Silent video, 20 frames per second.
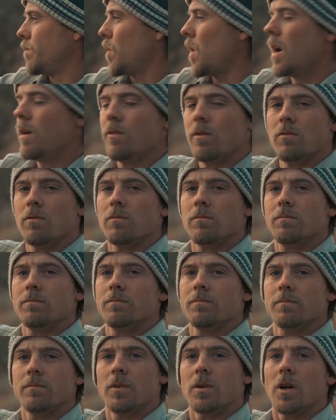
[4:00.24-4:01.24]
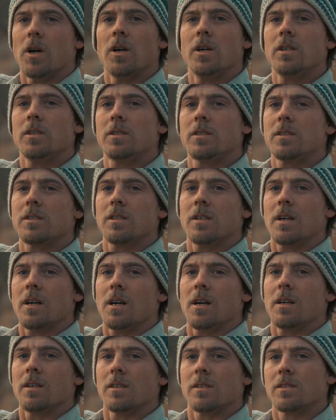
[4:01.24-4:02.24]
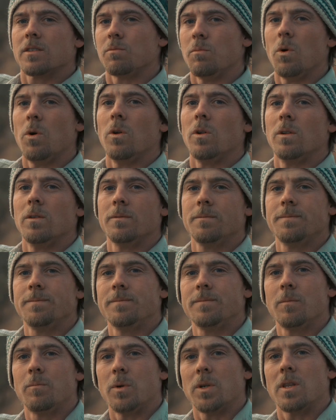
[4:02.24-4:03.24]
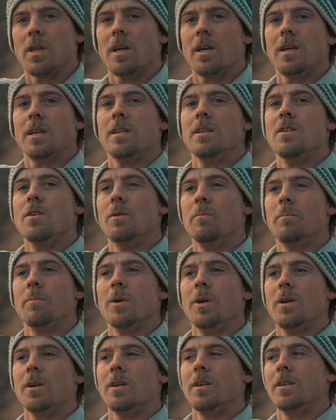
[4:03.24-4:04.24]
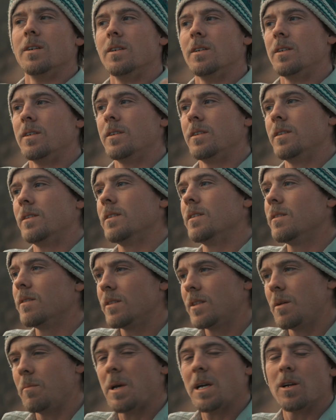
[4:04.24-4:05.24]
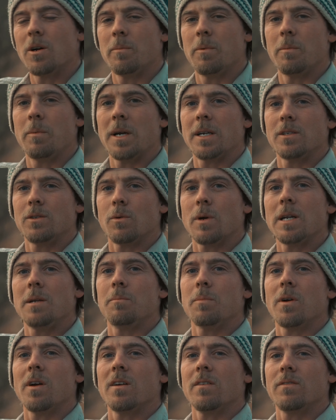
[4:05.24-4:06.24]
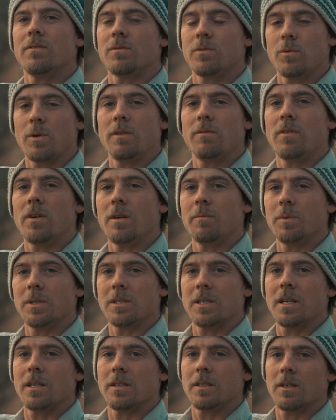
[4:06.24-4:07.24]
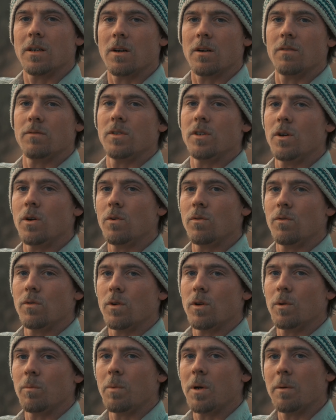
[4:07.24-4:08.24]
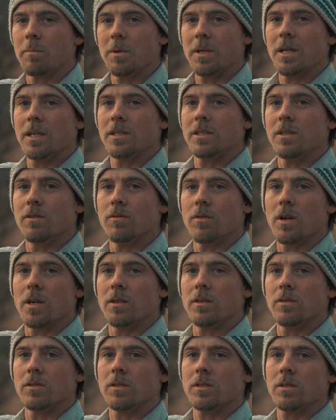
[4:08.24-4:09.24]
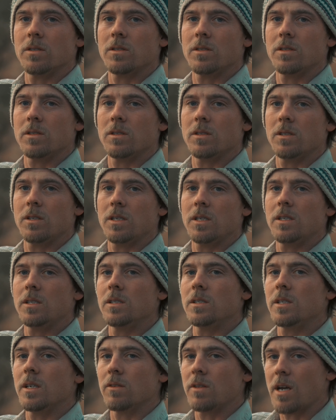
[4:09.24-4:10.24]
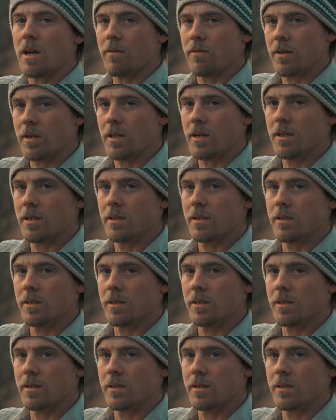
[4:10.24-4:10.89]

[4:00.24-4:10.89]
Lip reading: private herds are small, but they make up about 25% of the overall population of rhinos in South Africa.